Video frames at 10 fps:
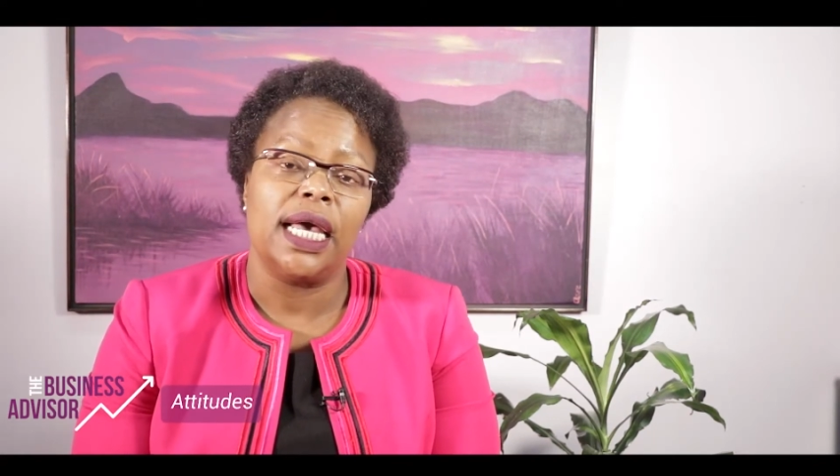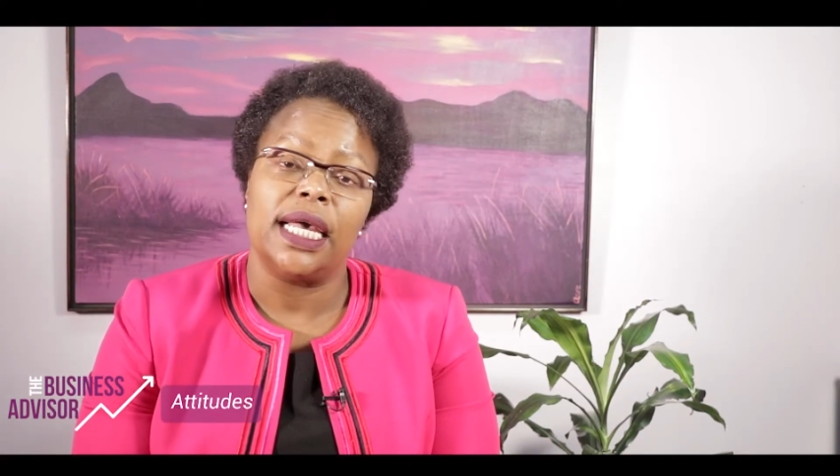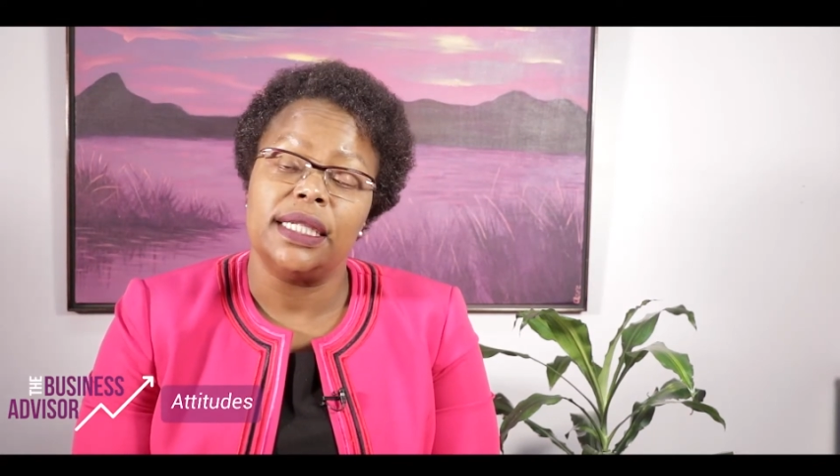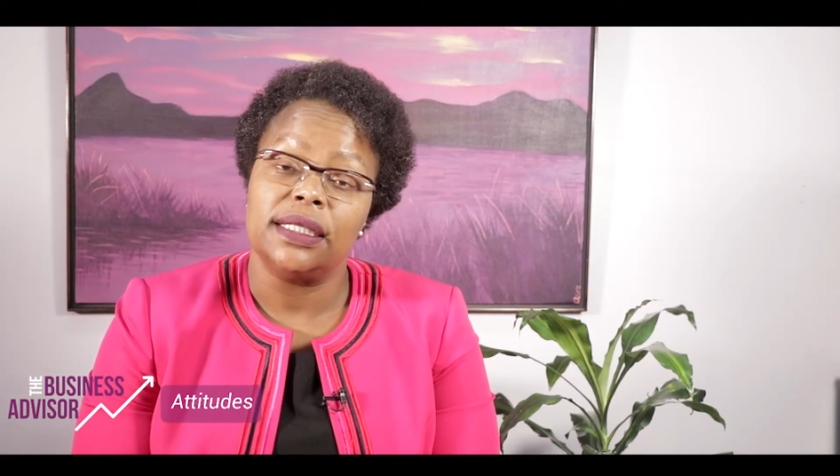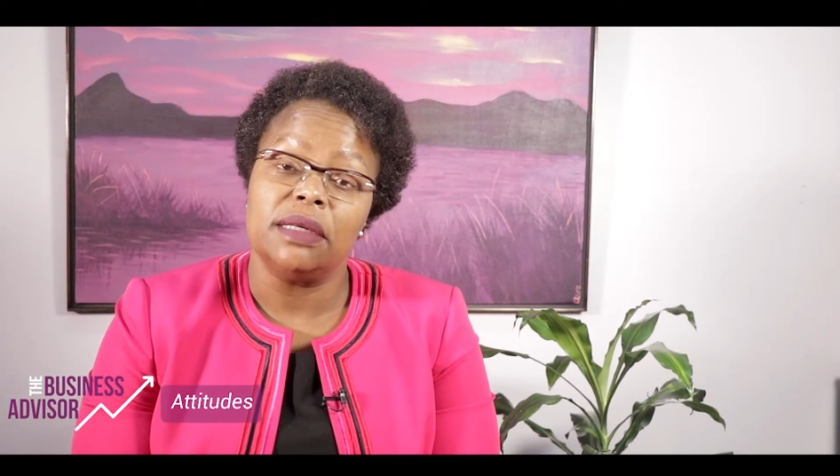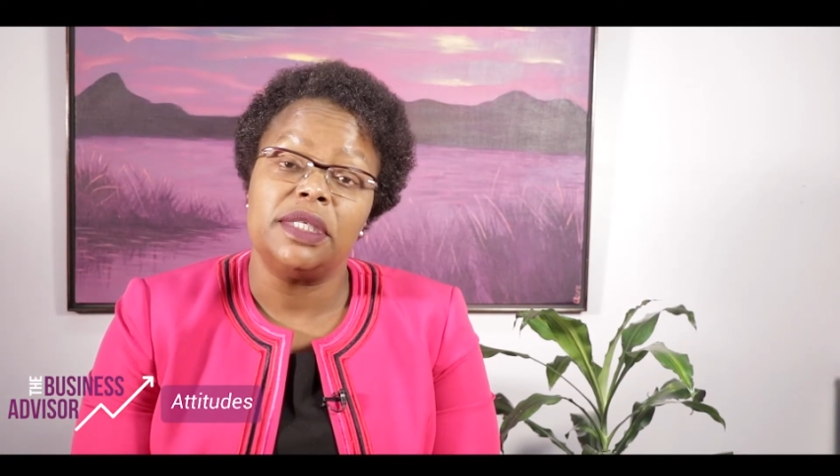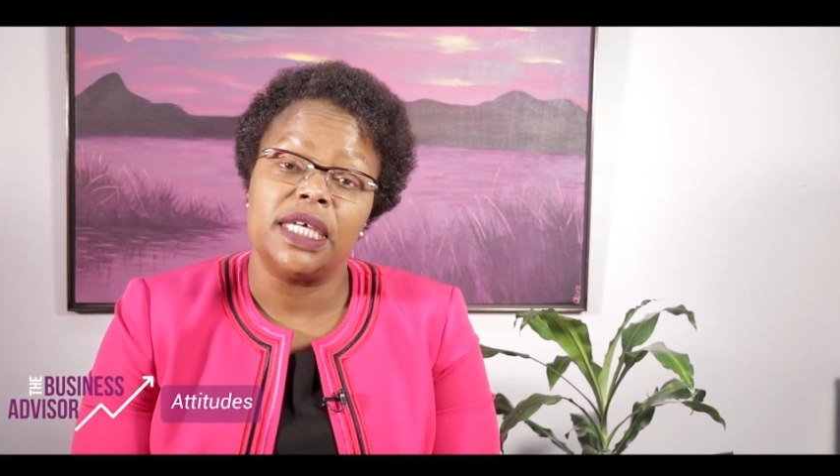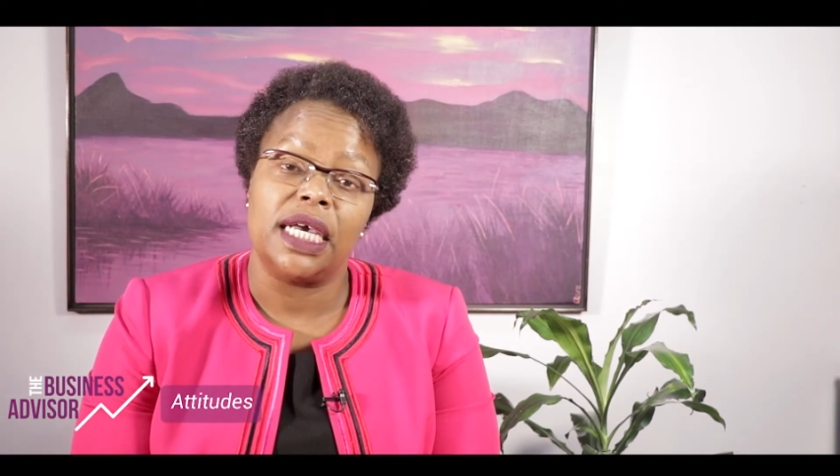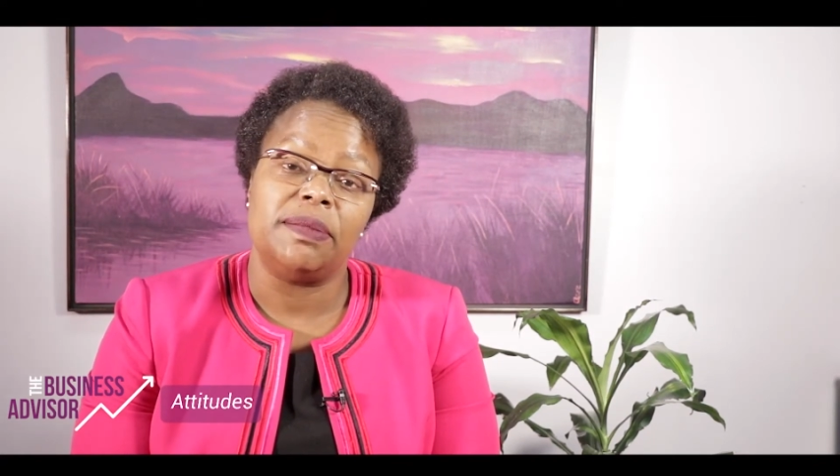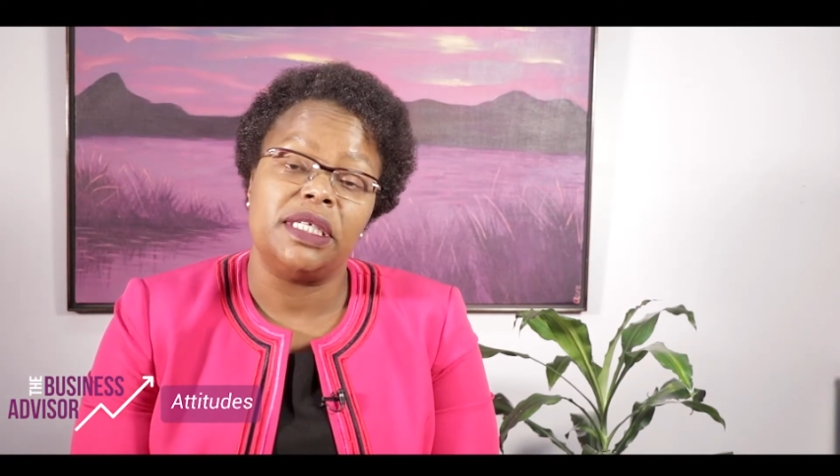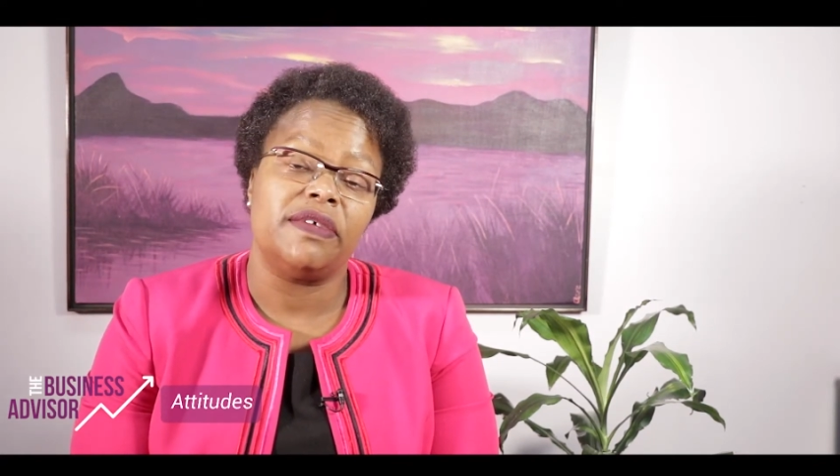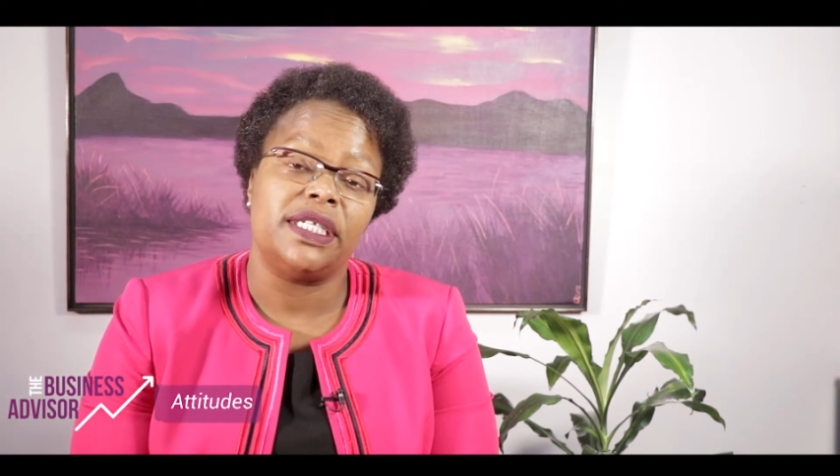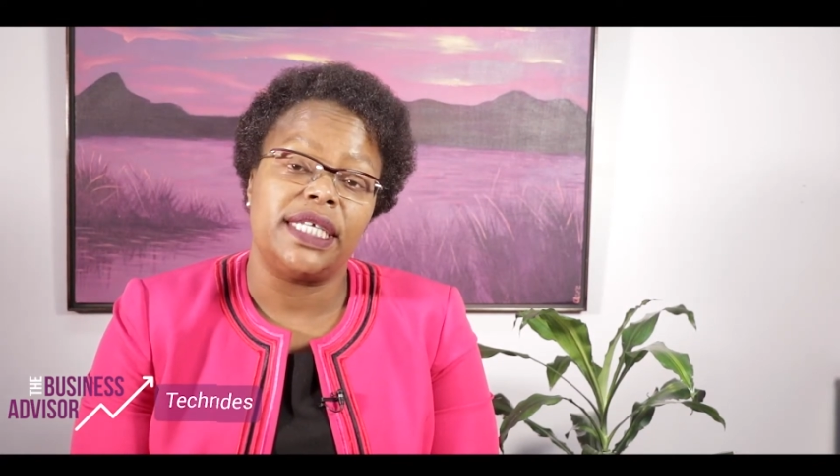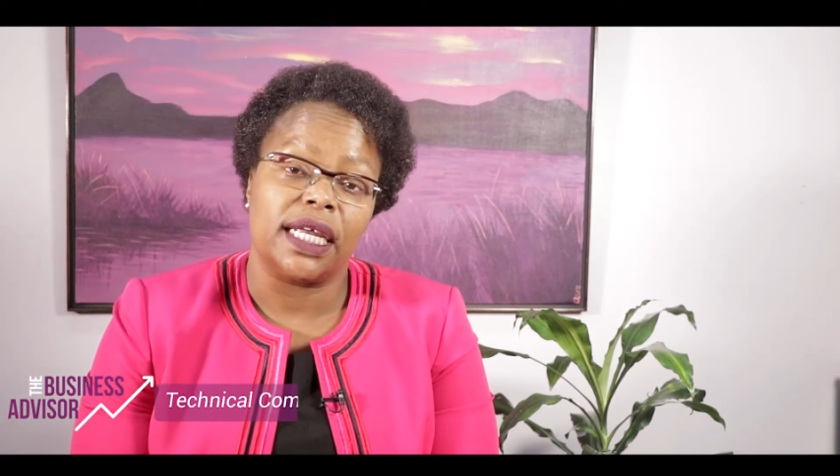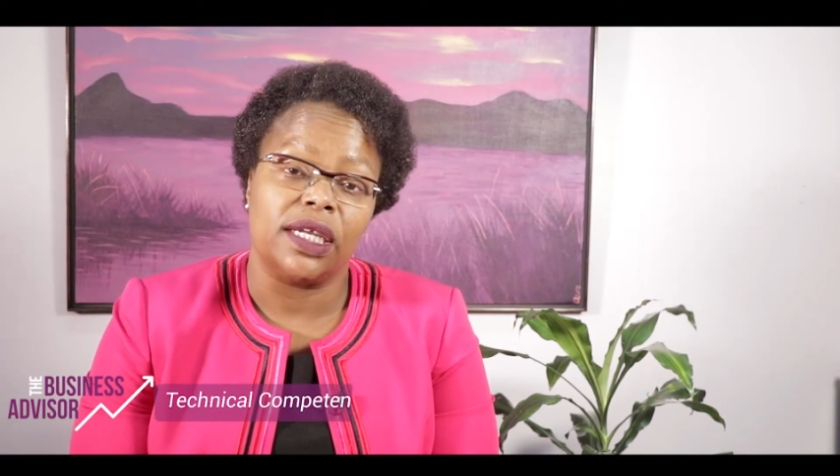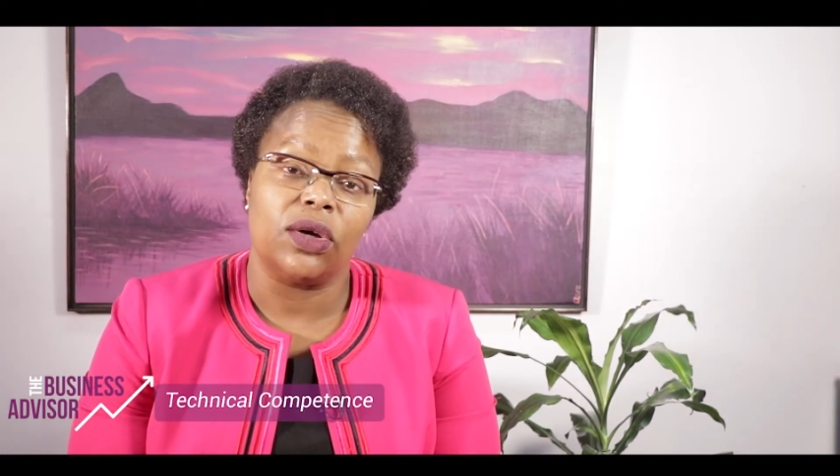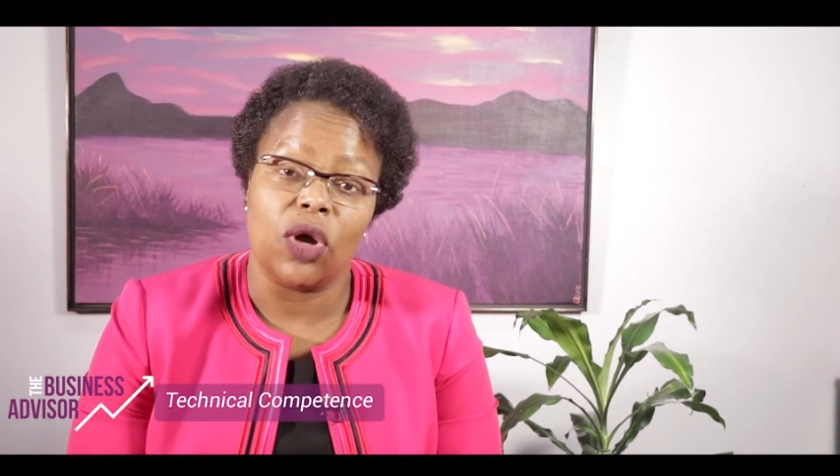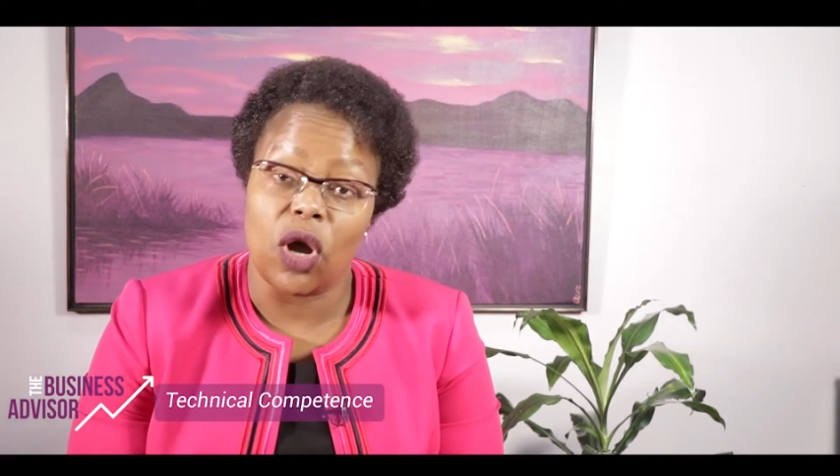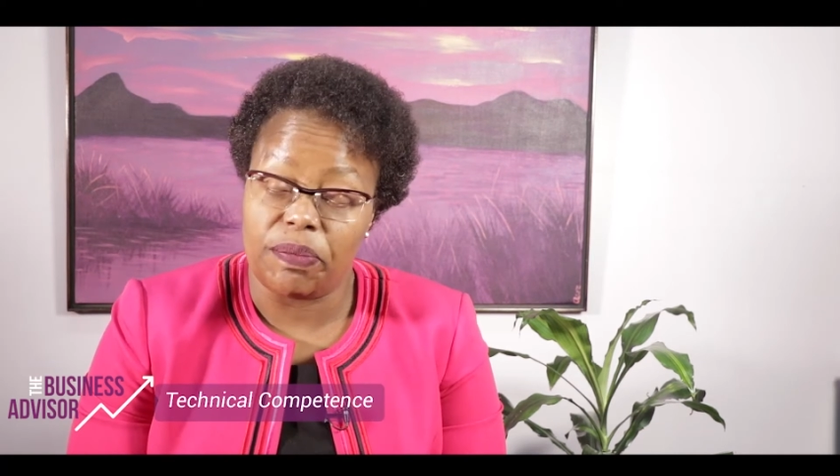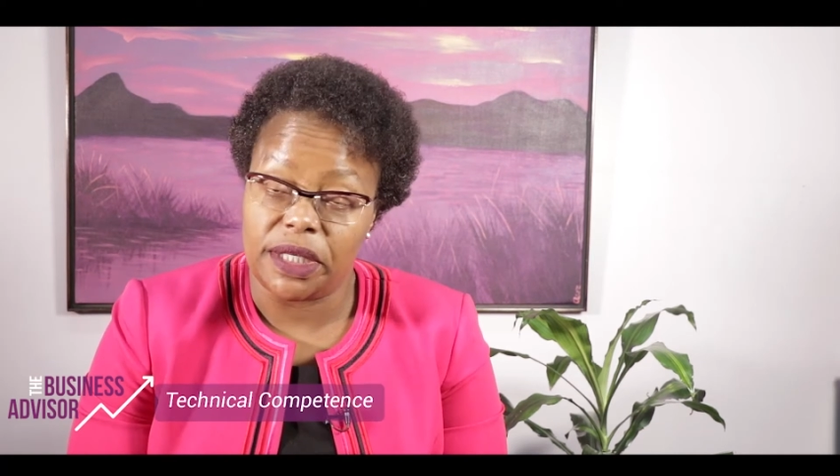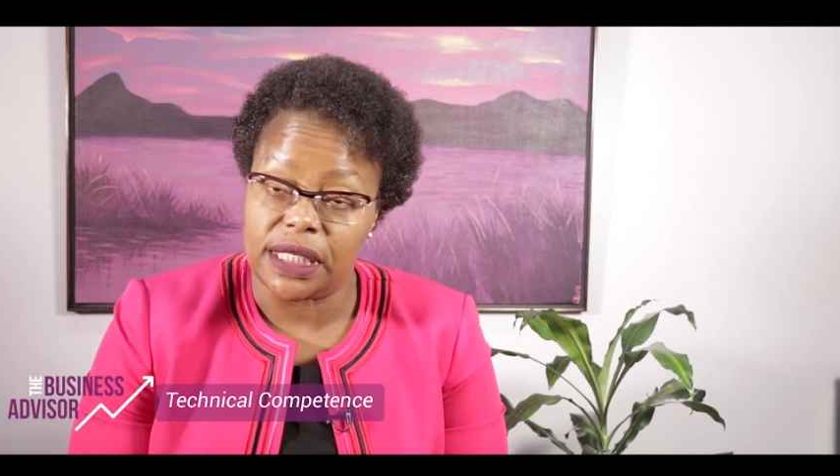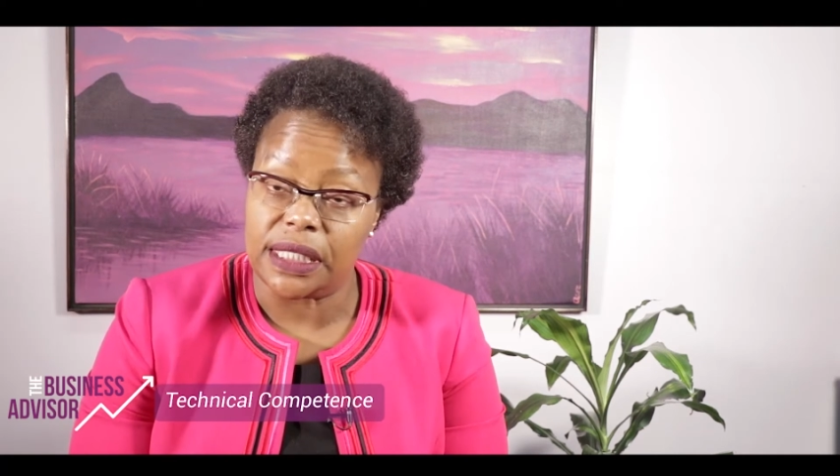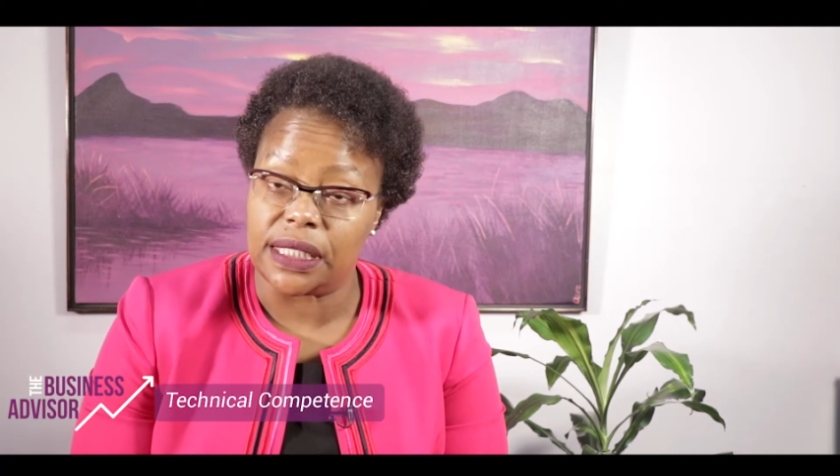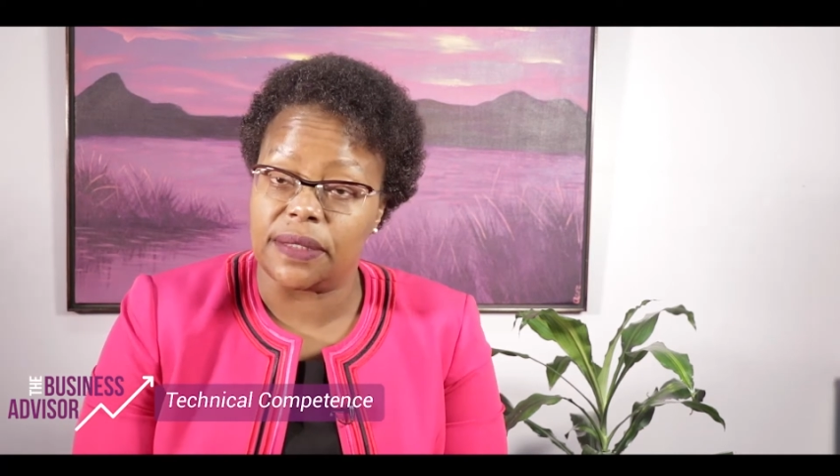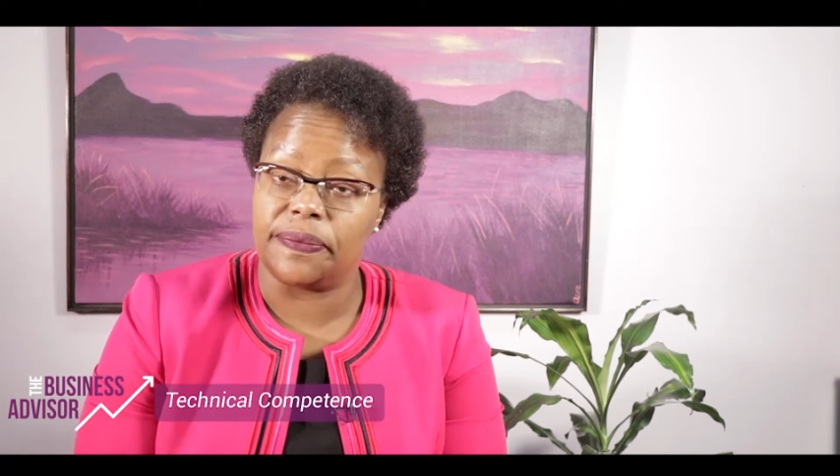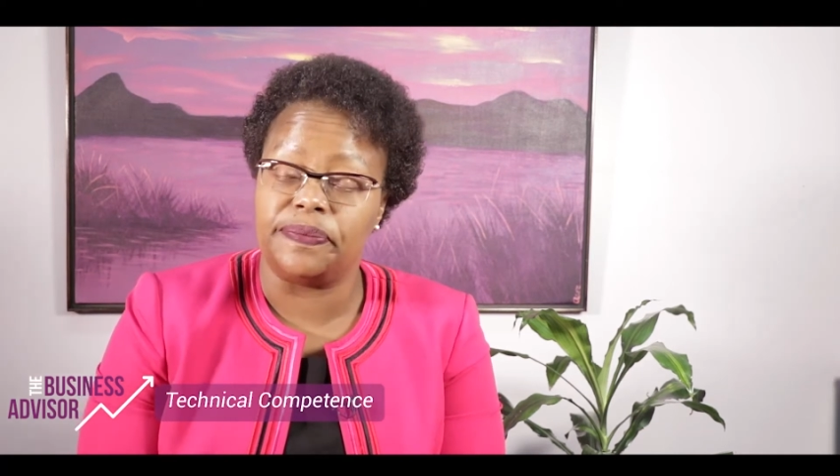and sometimes even technical competence.